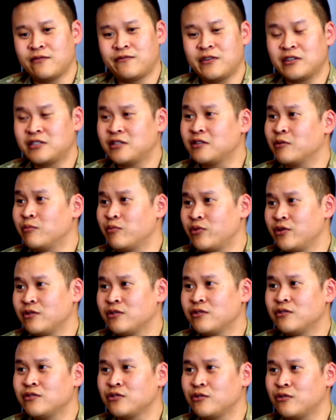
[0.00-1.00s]
fixing
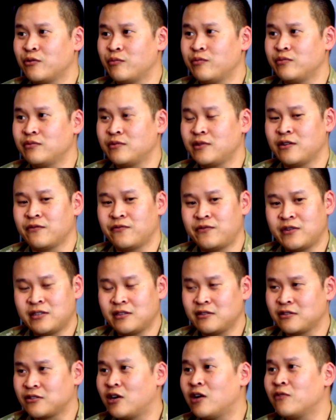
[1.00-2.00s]
computers or
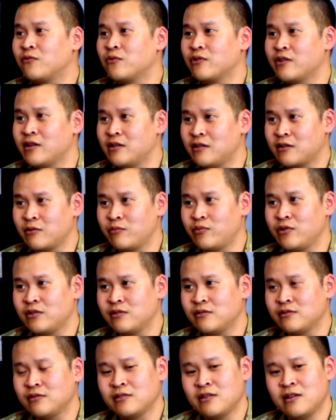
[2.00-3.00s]
fixing software in the
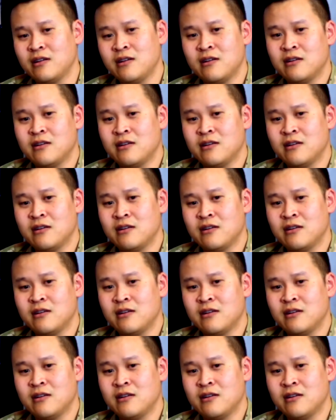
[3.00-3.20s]
computers,